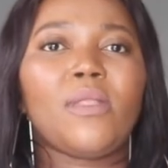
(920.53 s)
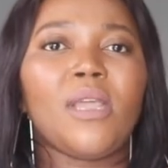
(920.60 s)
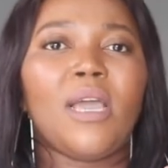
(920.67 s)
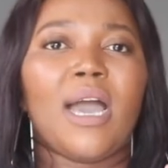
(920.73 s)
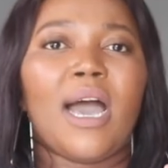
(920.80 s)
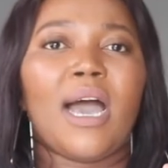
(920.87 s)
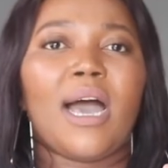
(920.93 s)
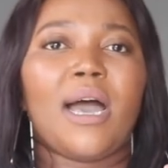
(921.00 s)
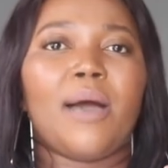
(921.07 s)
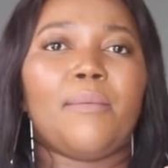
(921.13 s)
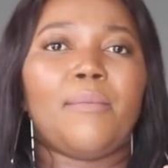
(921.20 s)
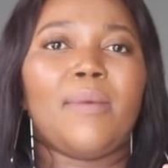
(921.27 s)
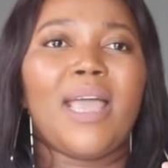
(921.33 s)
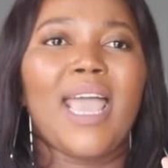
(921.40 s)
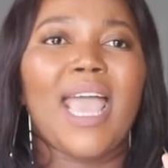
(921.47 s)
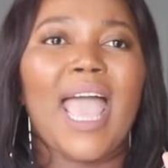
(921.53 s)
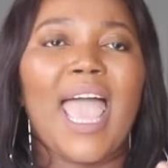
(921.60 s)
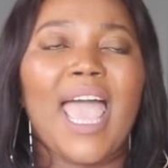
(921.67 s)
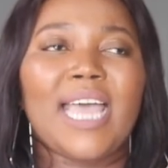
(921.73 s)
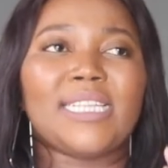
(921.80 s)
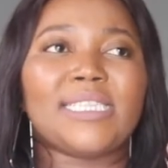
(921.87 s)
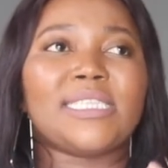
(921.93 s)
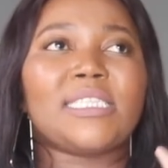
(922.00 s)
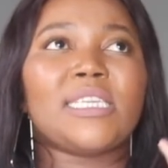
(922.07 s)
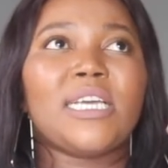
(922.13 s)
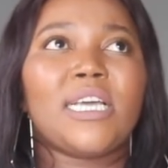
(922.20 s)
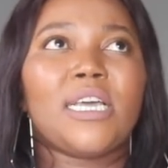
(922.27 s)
And